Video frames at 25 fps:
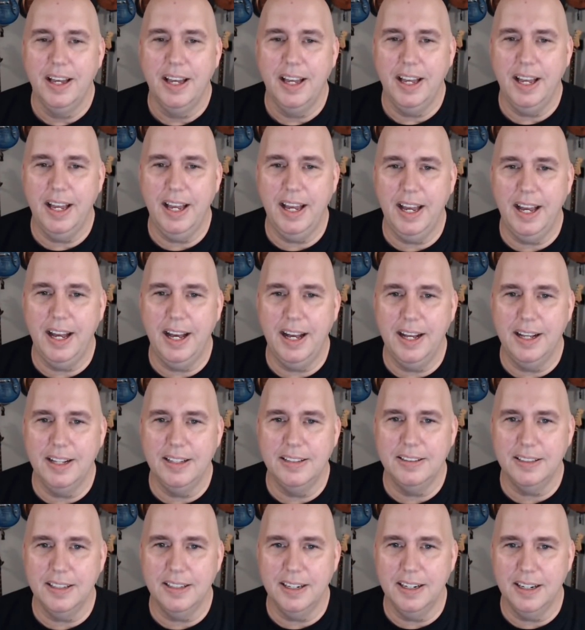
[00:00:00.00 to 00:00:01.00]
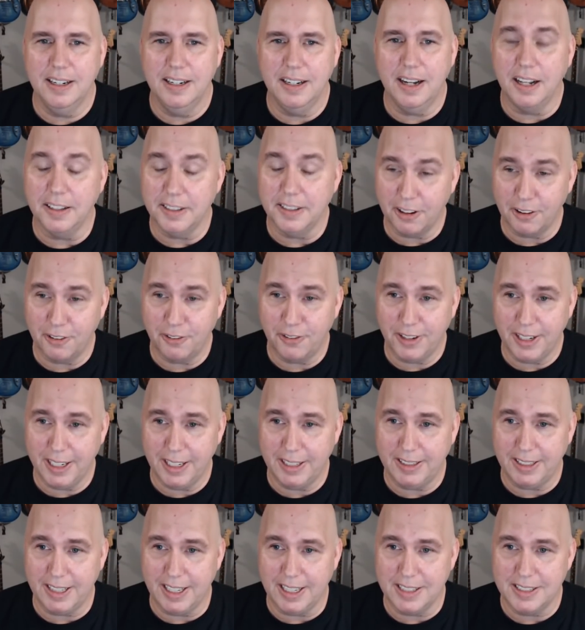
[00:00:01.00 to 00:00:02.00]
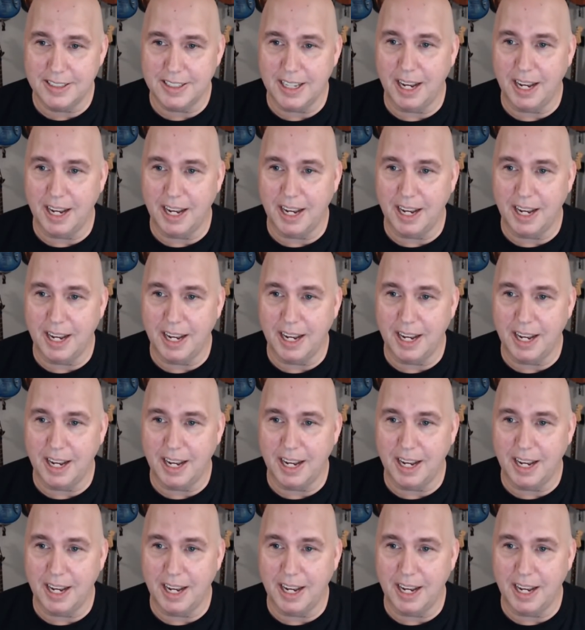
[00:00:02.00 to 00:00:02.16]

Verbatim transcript: And uh, I'll never forget this.